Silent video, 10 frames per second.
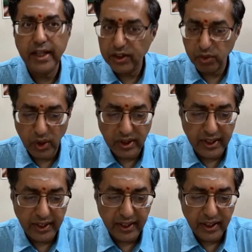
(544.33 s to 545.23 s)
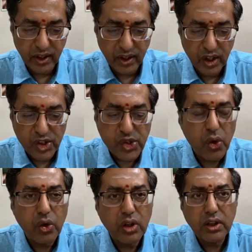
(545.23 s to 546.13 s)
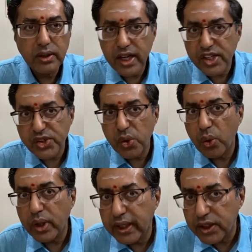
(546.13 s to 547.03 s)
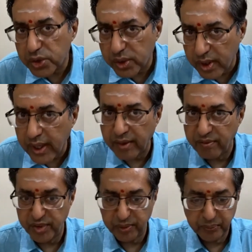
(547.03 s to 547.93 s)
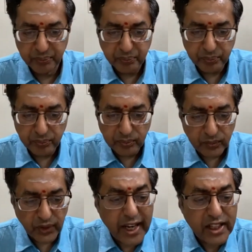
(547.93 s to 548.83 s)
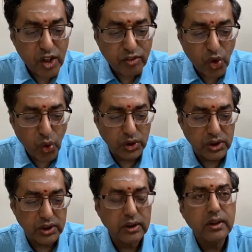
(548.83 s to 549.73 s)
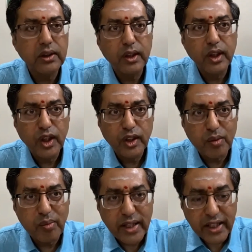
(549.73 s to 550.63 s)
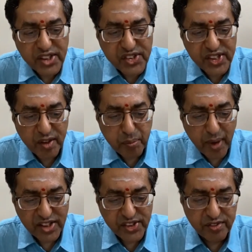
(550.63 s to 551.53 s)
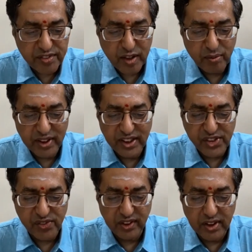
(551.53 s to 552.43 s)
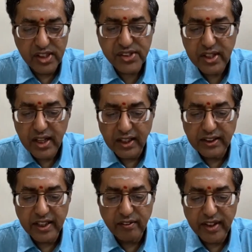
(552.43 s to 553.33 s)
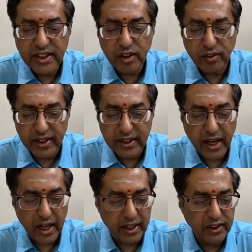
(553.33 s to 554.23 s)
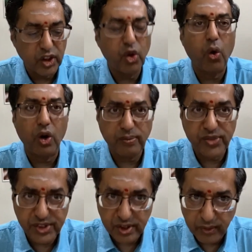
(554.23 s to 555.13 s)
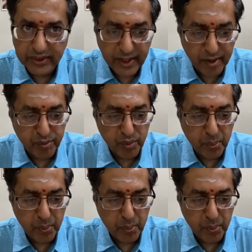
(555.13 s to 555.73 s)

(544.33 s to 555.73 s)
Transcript: death one day. So there is no need to grieve." End of quote. The monkeys seemed pacified by these words, and they went away carrying the corpse with them.